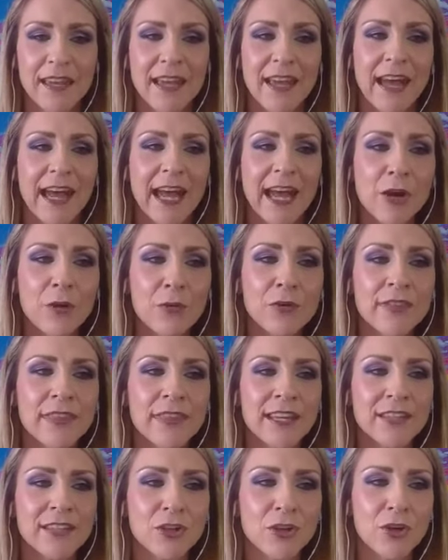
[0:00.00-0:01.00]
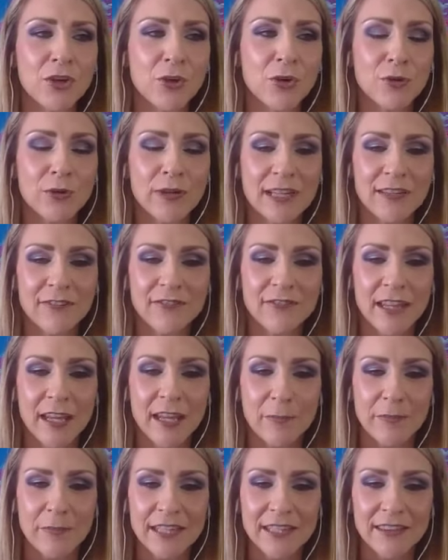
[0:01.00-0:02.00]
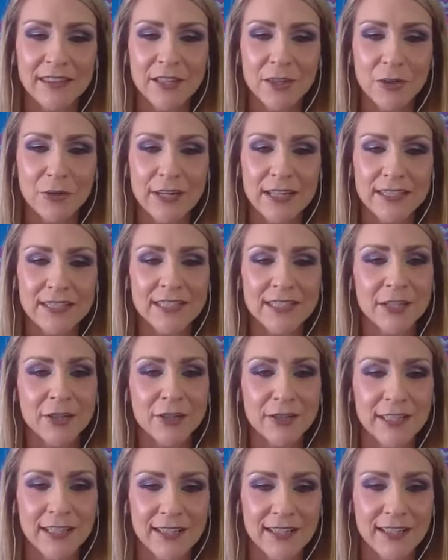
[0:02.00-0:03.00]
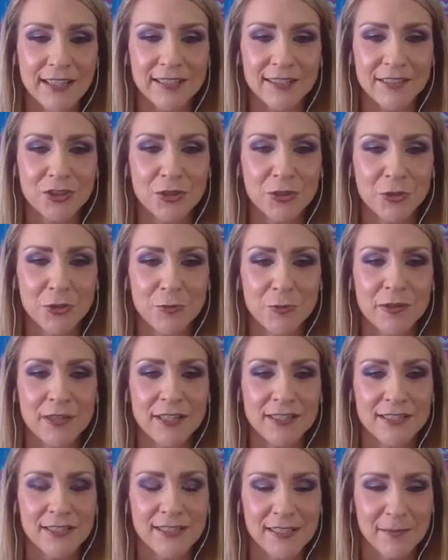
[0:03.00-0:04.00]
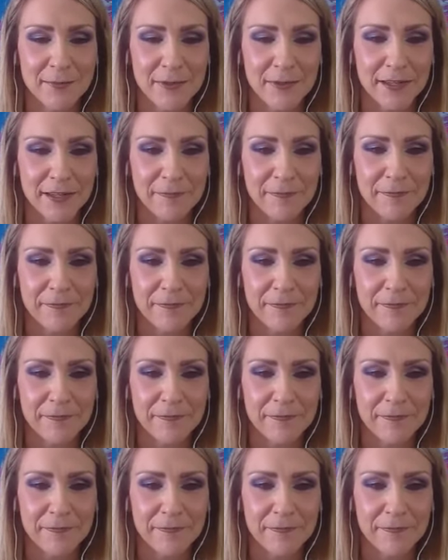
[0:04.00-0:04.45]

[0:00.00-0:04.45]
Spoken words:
how will they know if they meet the criteria to participate?